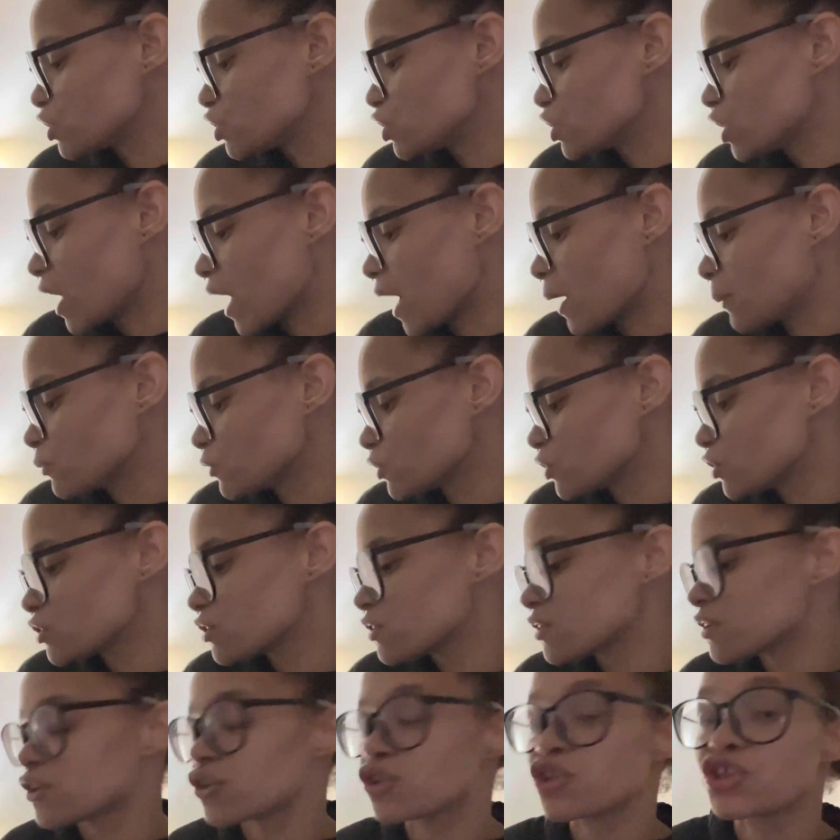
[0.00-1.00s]

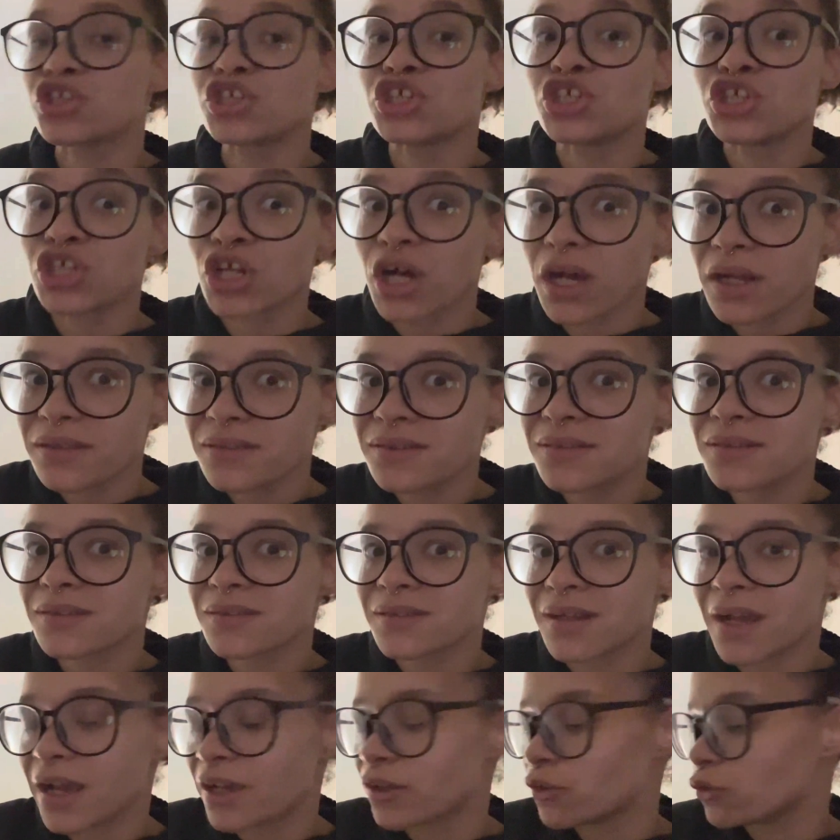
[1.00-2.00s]
chapters. They're just
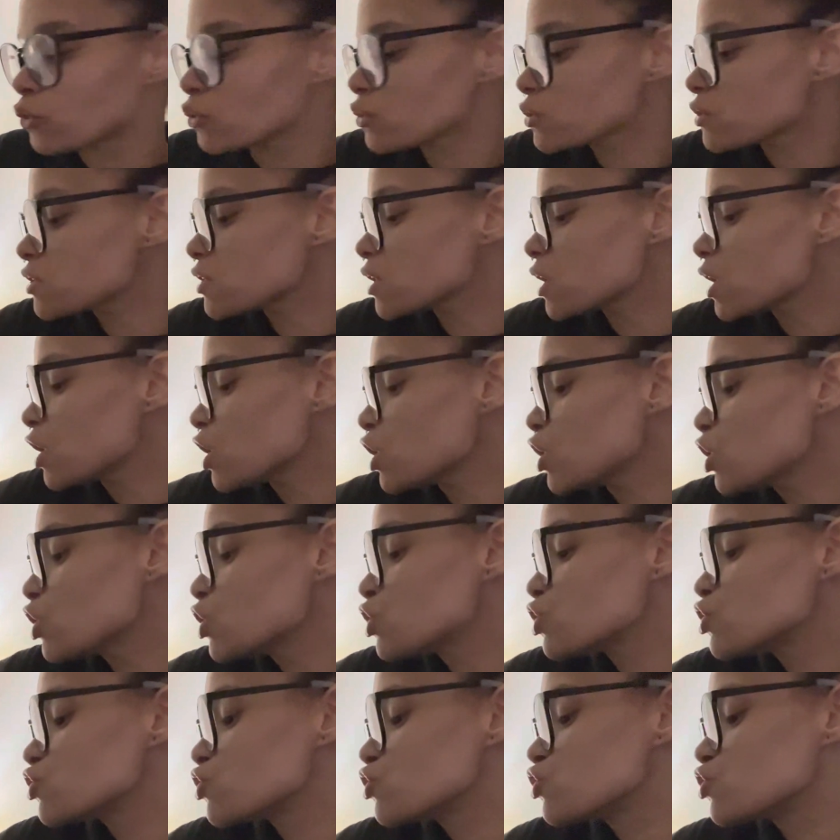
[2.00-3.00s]
titles.
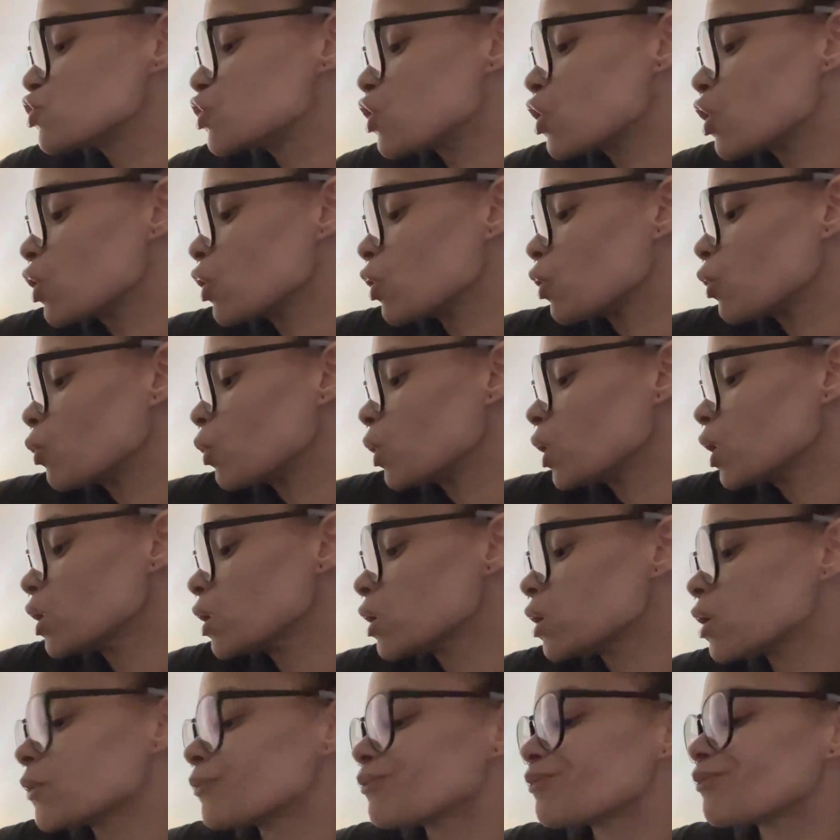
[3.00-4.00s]
So
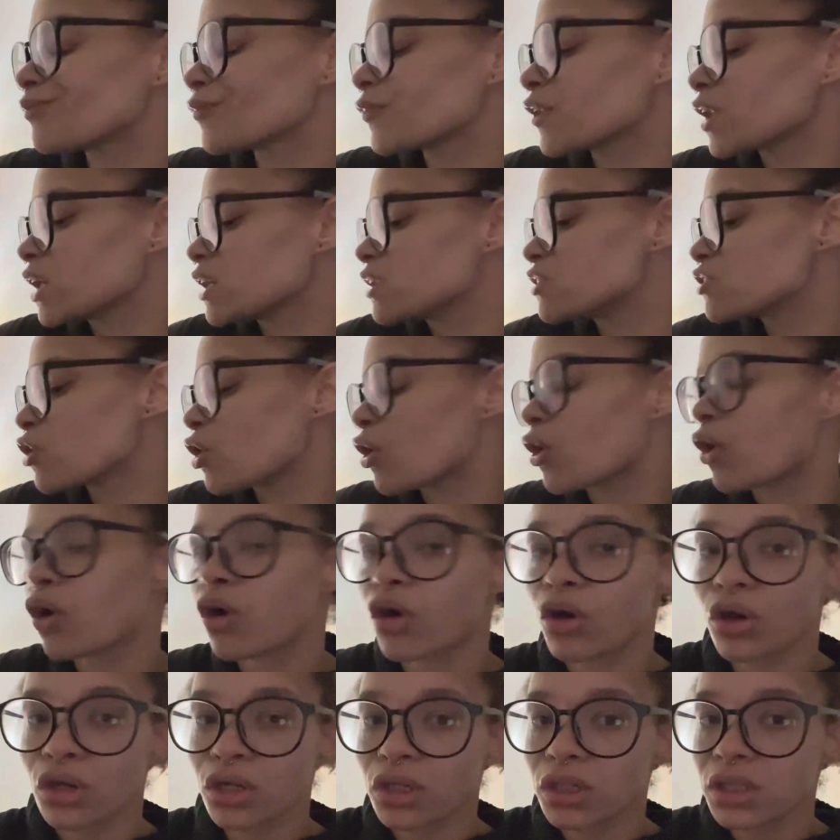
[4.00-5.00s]
it's
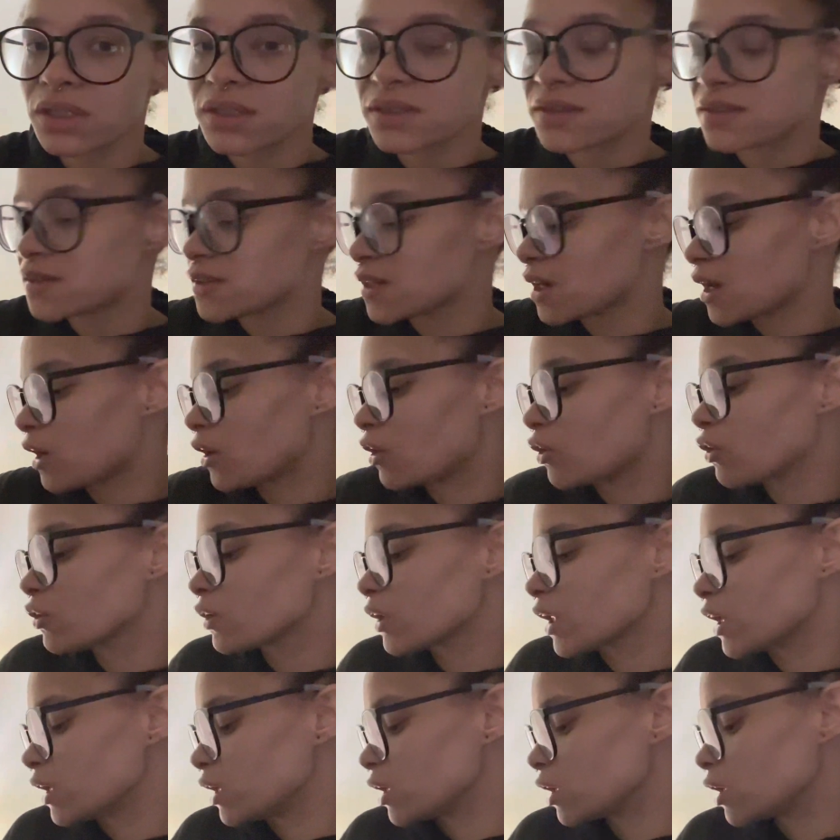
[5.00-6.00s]
hard to tell
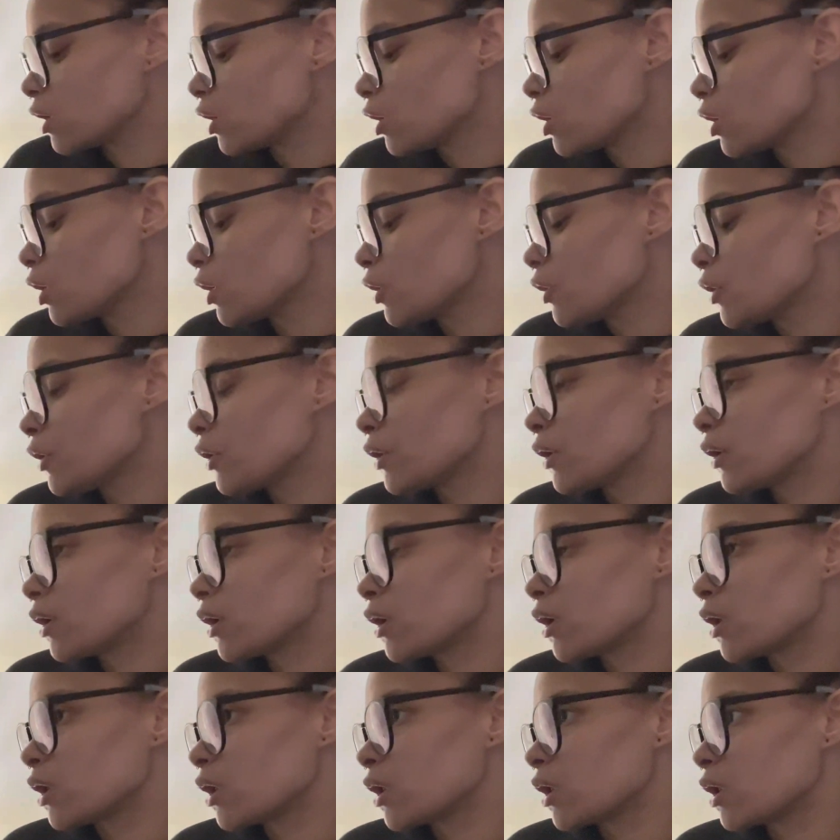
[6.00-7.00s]
like
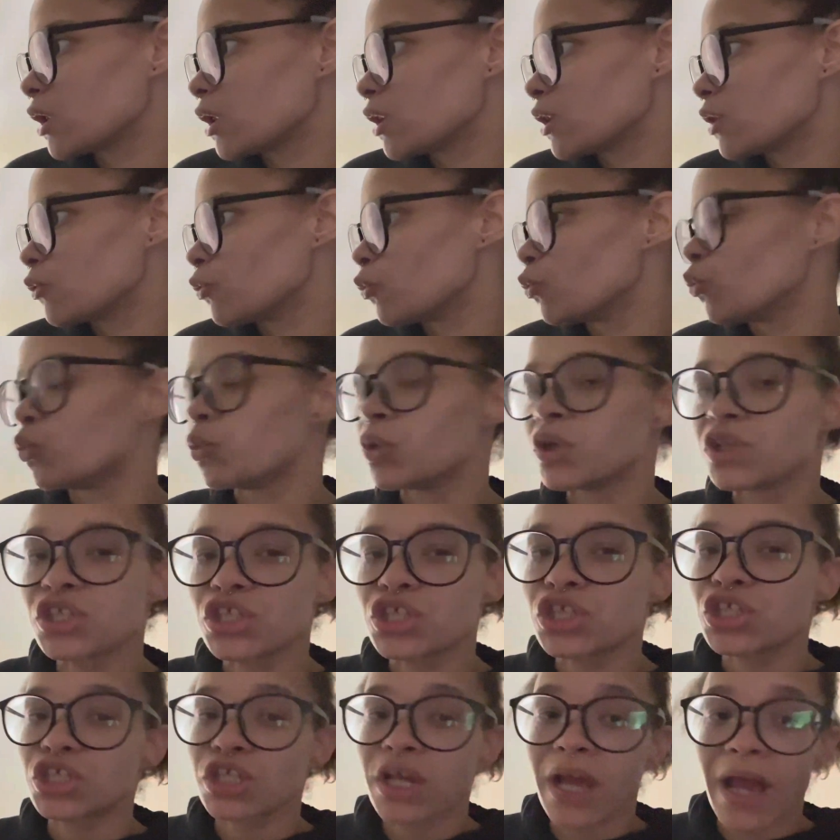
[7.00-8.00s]

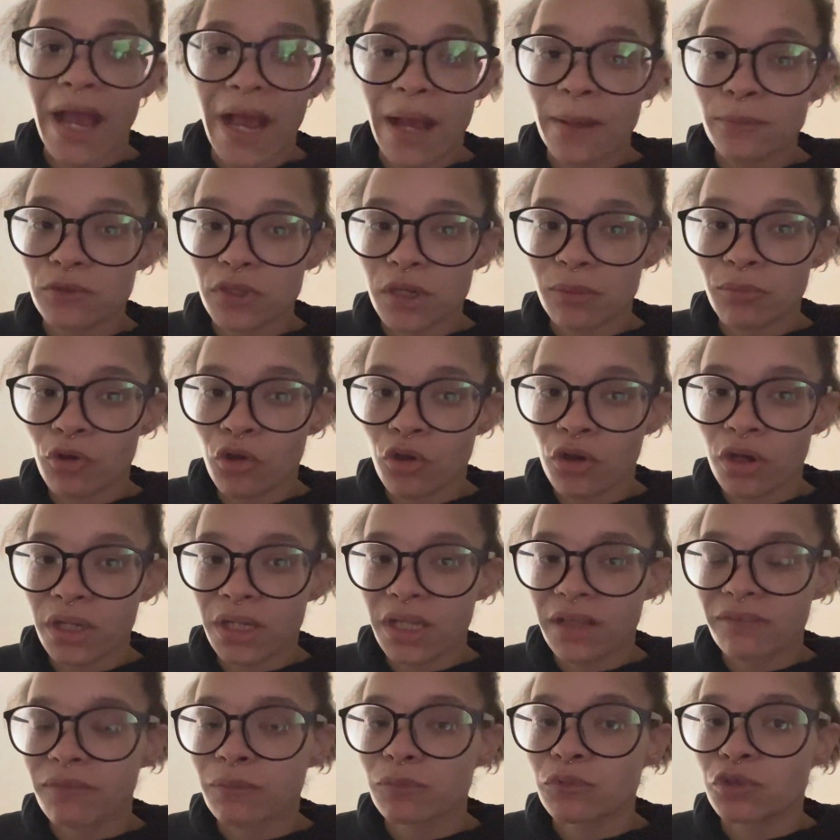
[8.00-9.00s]
which chapter I'm on
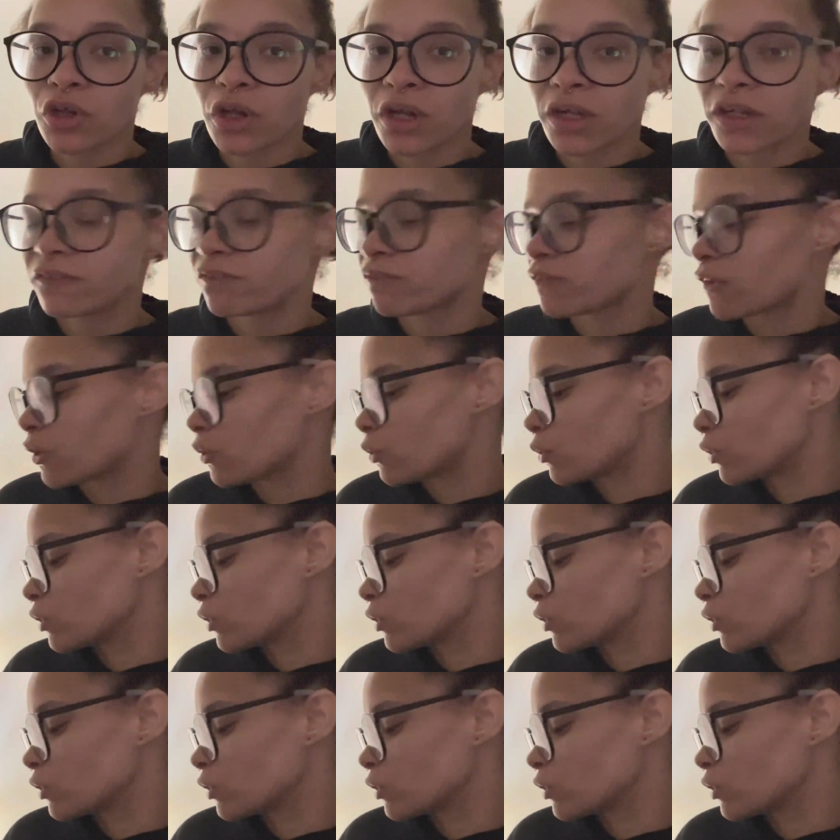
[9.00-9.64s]
if I'm trying to follow